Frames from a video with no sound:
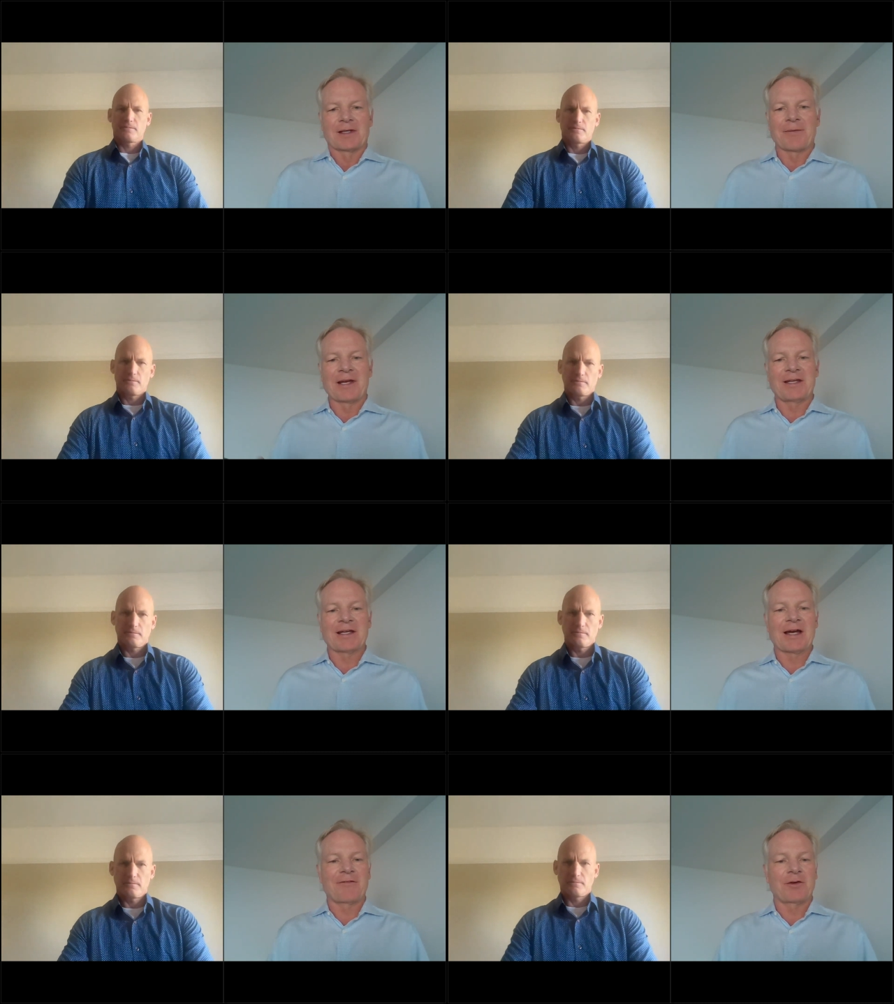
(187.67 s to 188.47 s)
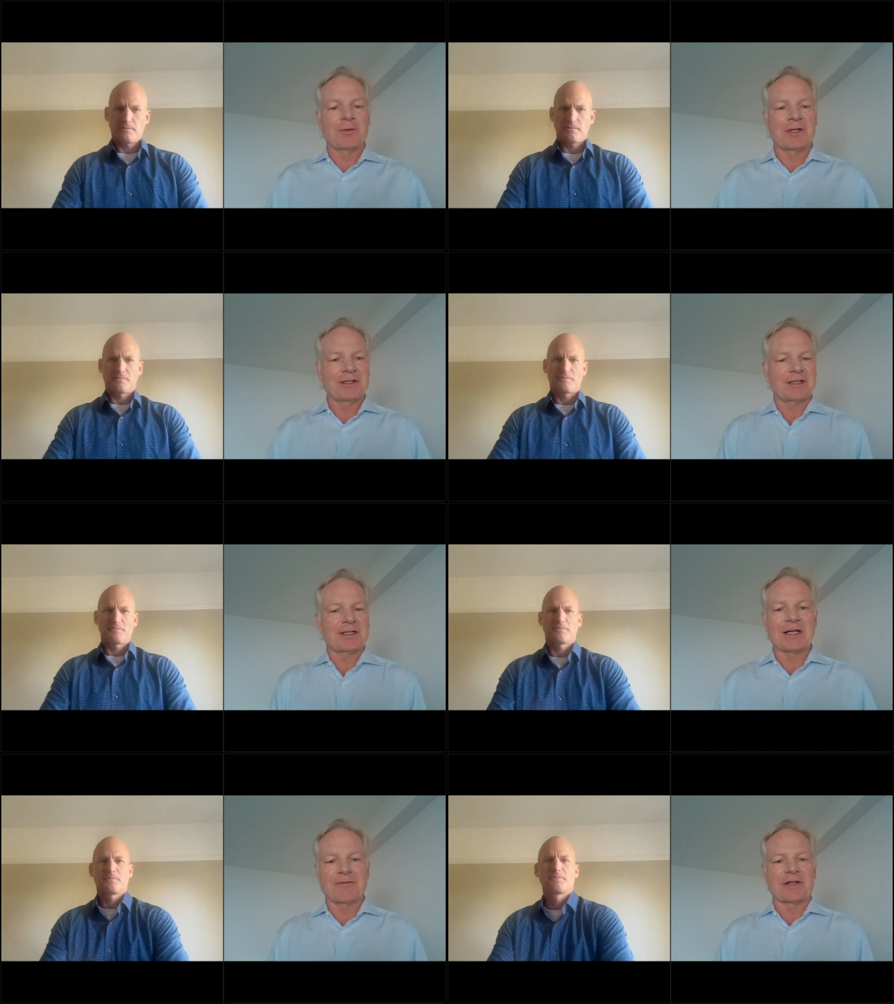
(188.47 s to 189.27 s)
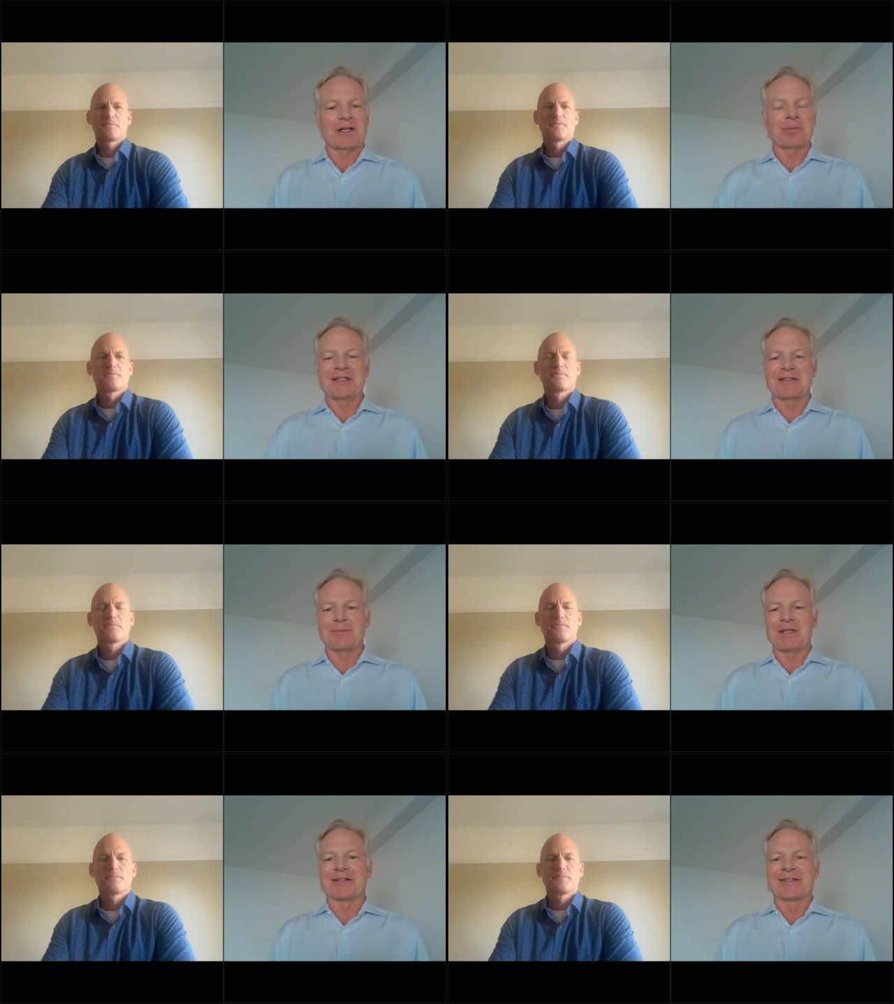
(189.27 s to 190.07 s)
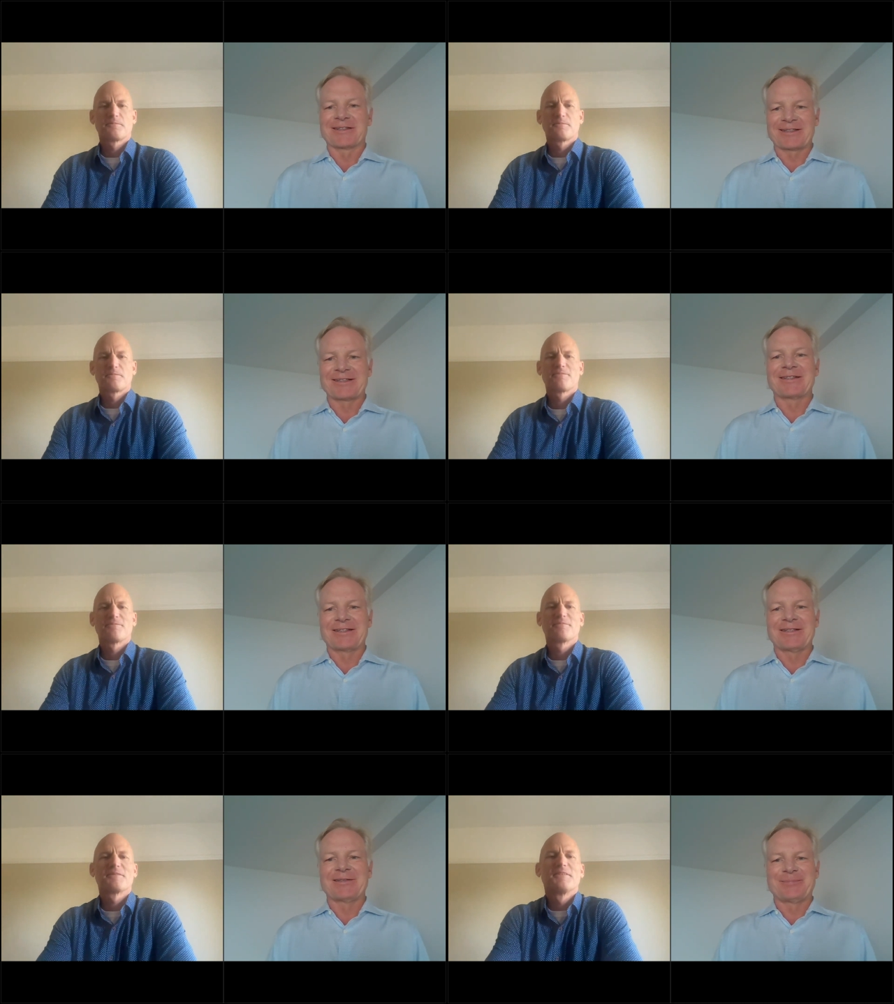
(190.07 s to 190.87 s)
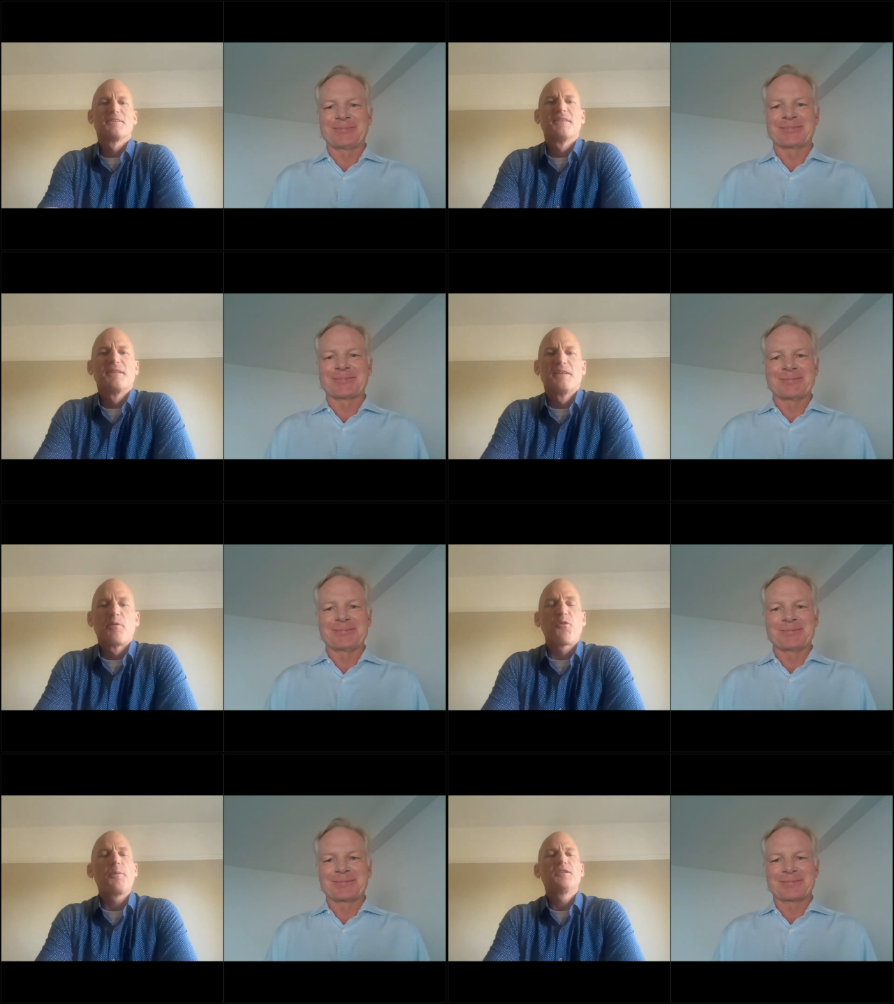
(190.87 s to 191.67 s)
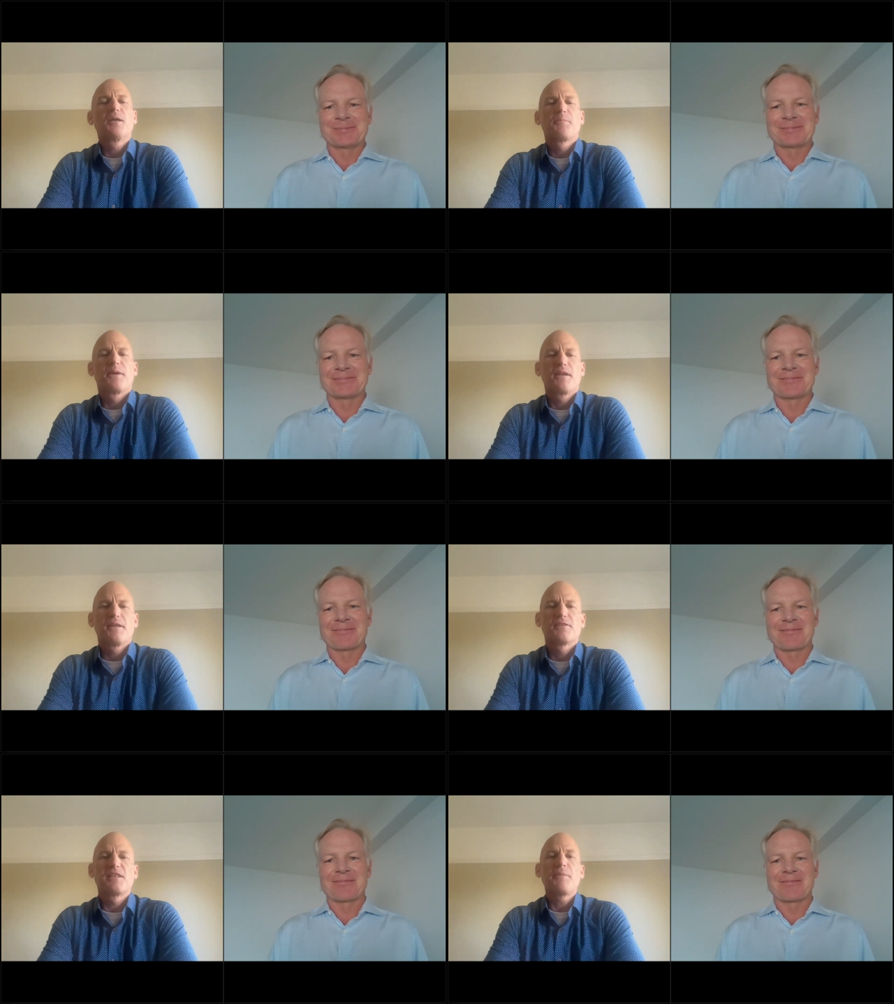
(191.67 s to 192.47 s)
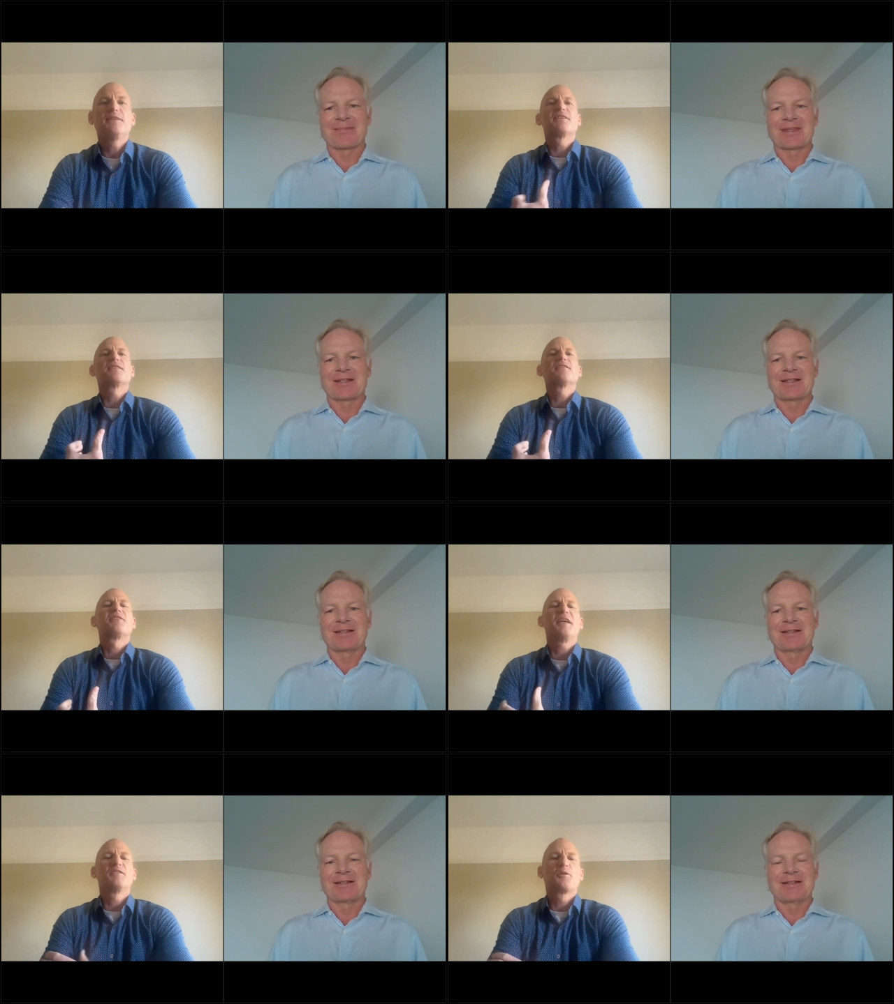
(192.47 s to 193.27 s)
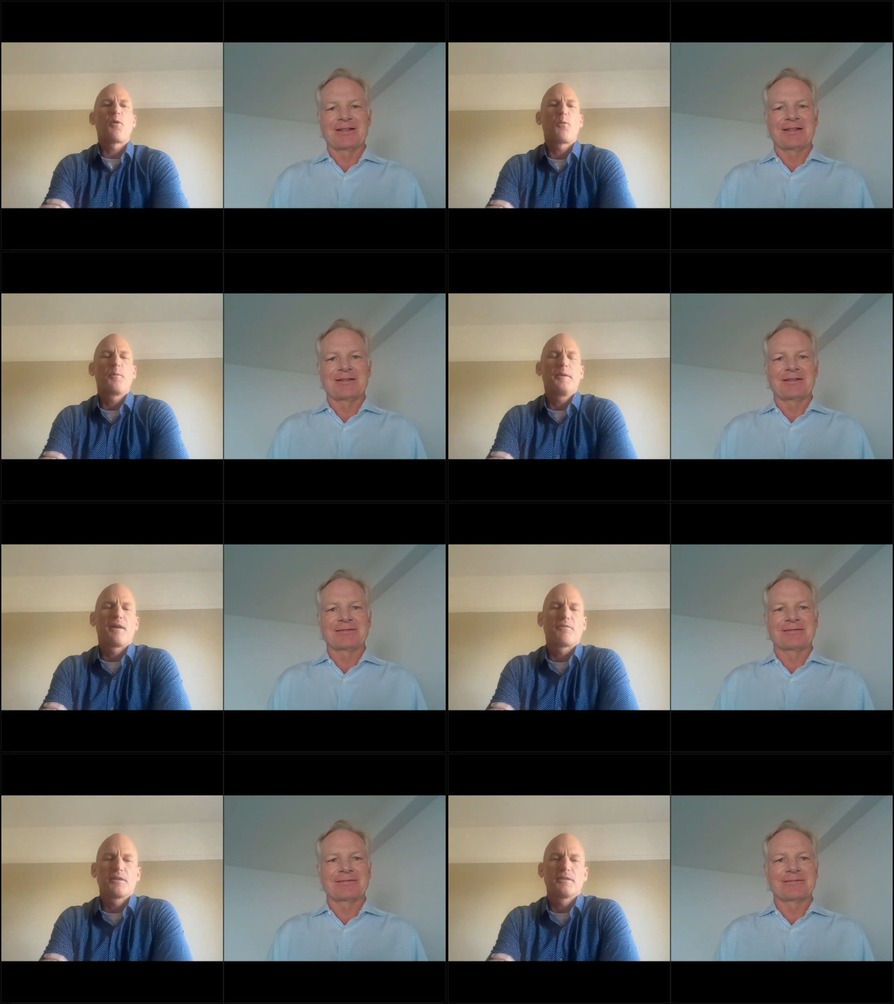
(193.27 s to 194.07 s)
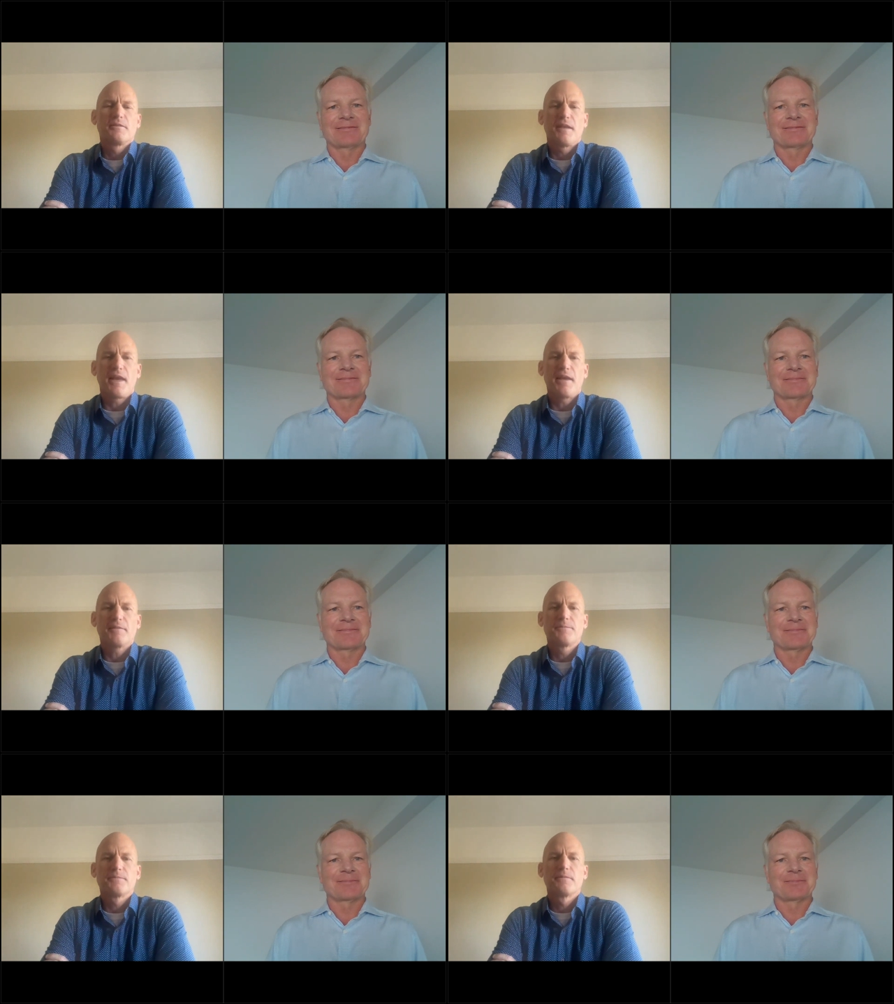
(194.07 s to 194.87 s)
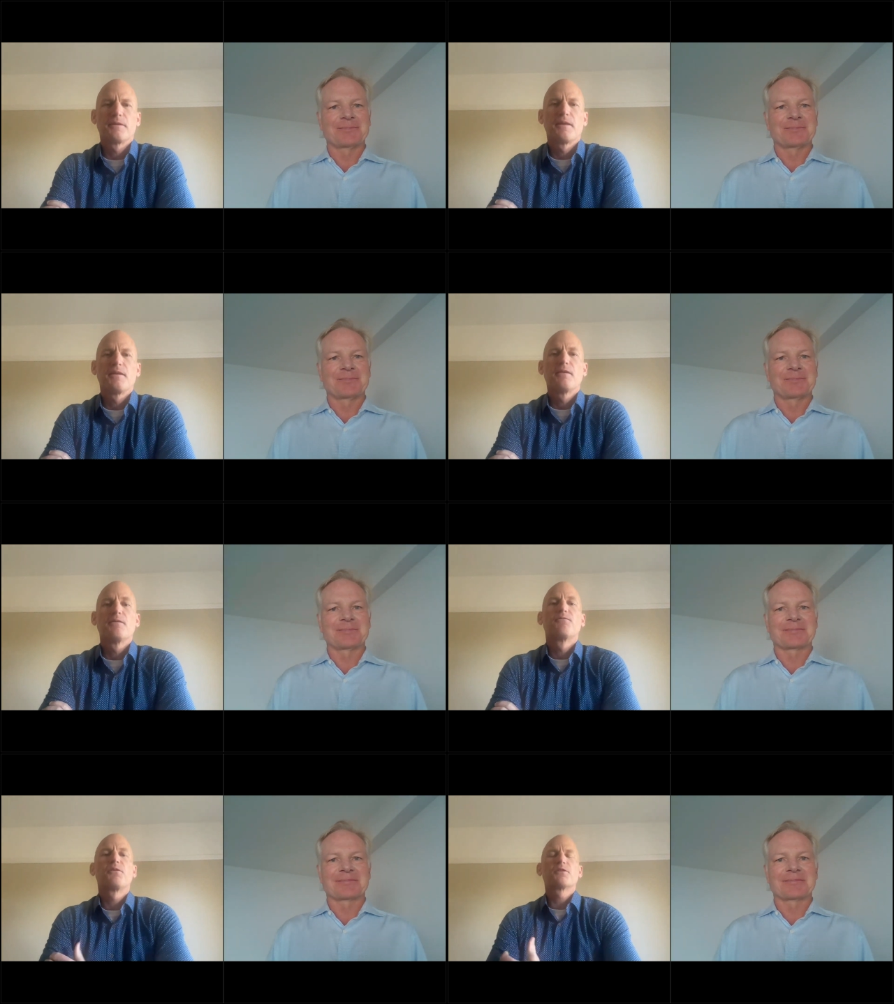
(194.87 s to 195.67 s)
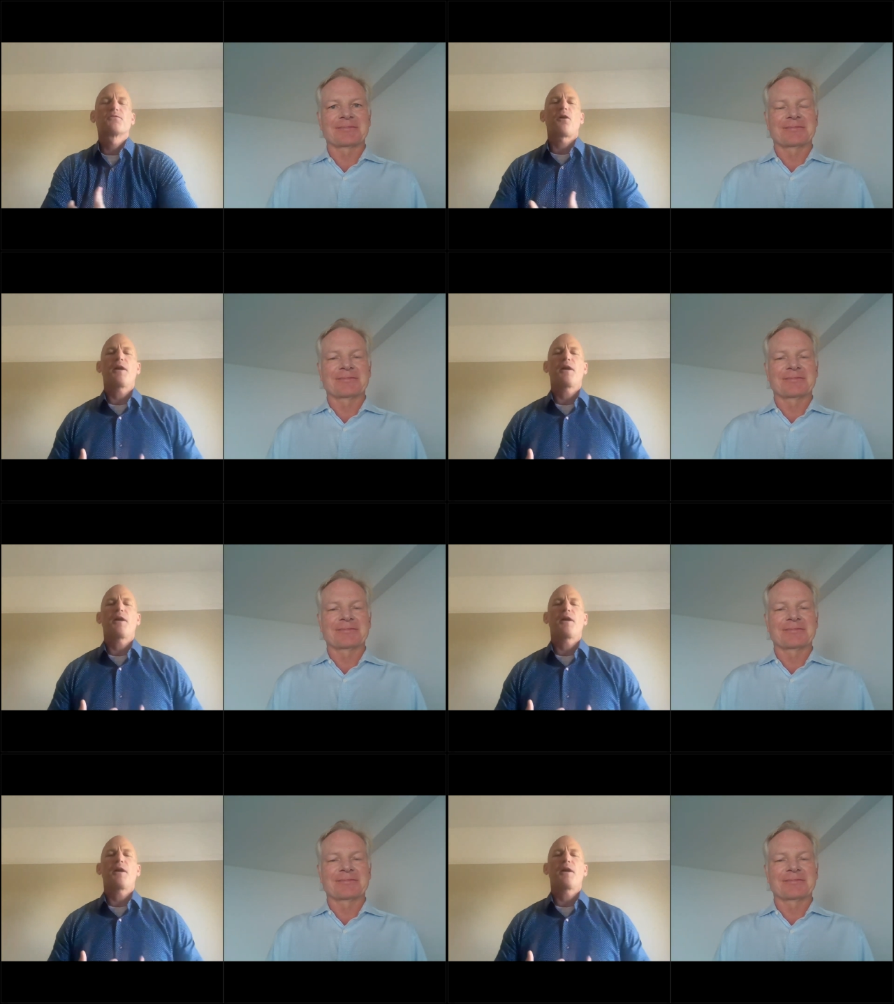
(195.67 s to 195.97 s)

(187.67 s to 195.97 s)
Speaker 1: Hi, Randy. Hi, everyone. Uh, very pleased to be here.
Speaker 2: Before we jump into this, let me set the stage on what we'll be covering today. First of